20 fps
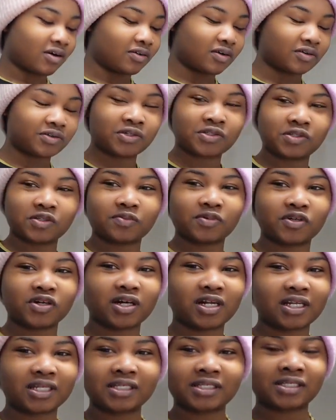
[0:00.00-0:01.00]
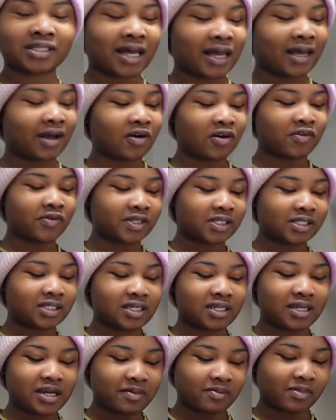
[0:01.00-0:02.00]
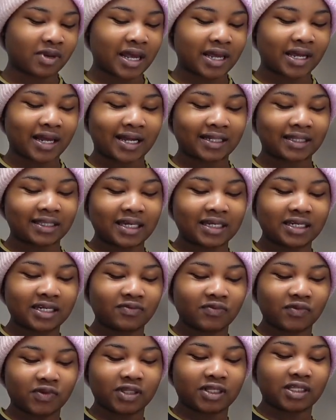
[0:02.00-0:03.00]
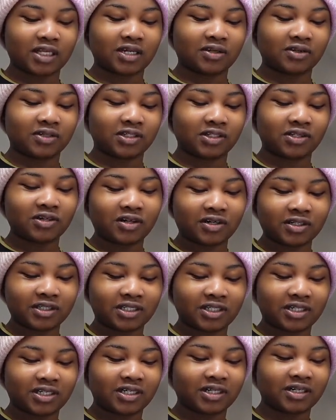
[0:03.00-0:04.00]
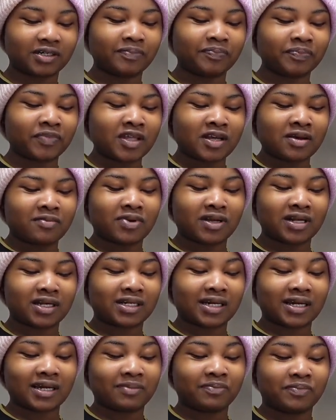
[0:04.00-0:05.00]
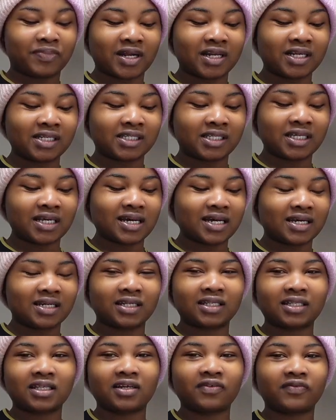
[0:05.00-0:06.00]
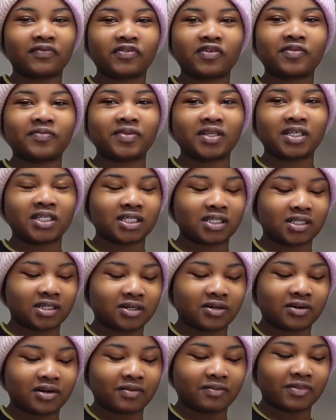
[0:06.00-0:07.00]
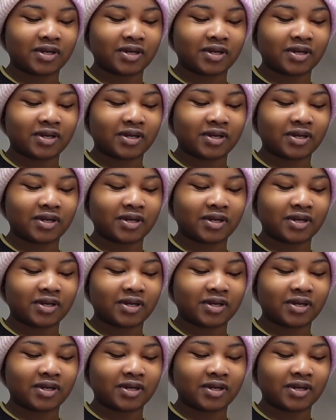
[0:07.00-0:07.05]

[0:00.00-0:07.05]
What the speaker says: YouTube girlies, I always see them like attending one thing or the other, but like I barely see anything from Instagram.